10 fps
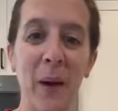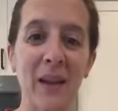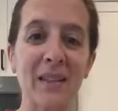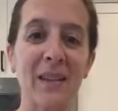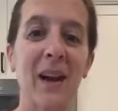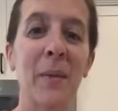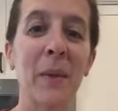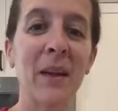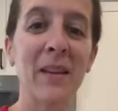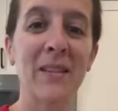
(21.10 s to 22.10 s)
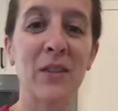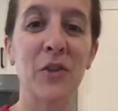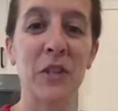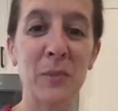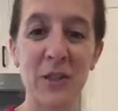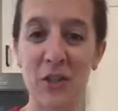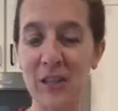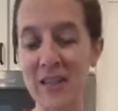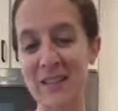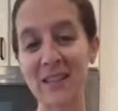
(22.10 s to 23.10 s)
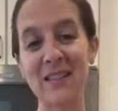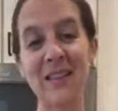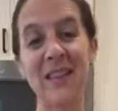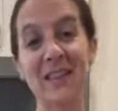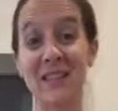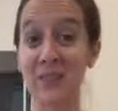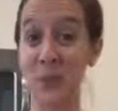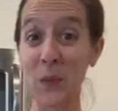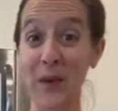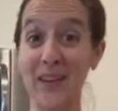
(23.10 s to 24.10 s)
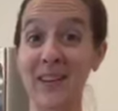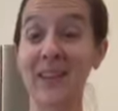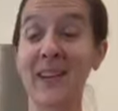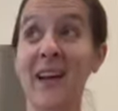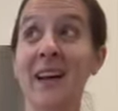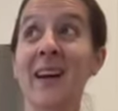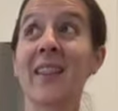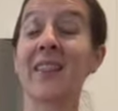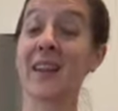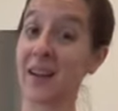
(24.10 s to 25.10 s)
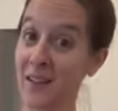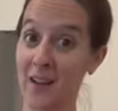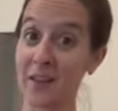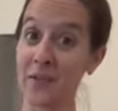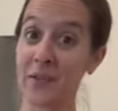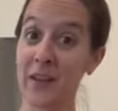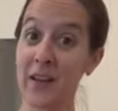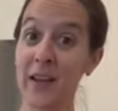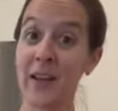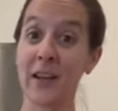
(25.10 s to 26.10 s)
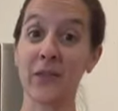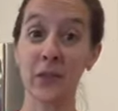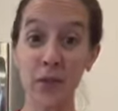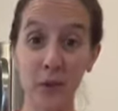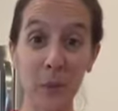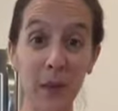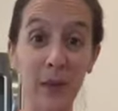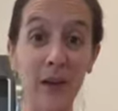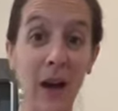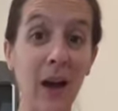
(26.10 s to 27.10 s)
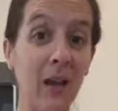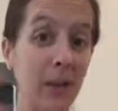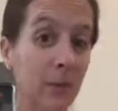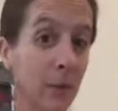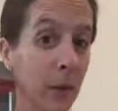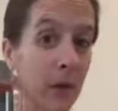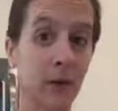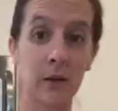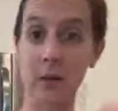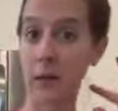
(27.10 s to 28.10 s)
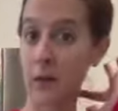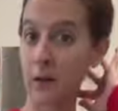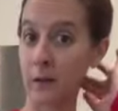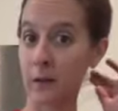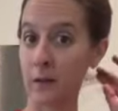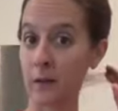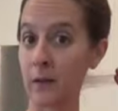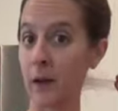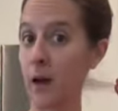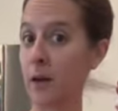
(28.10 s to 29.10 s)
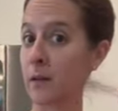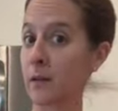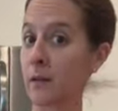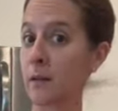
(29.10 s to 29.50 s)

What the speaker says: But it is Christmas cookie season. This is one that I love. If you know me, I love, my hair is like not